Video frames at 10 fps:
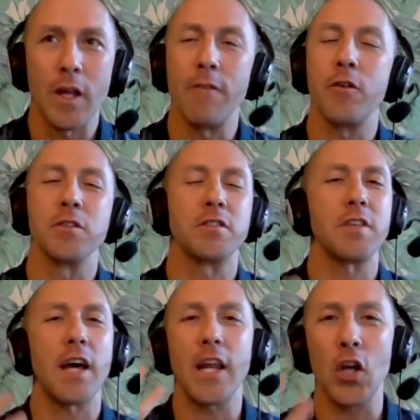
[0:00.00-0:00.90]
if you're
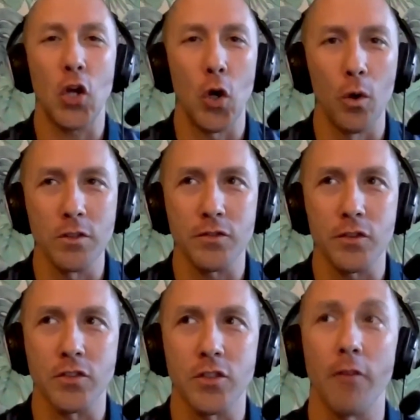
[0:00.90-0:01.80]
setting goals for
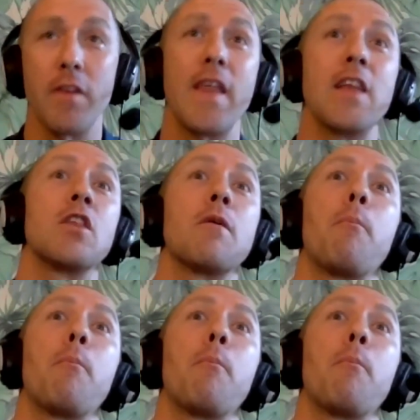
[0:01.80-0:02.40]
yourself and then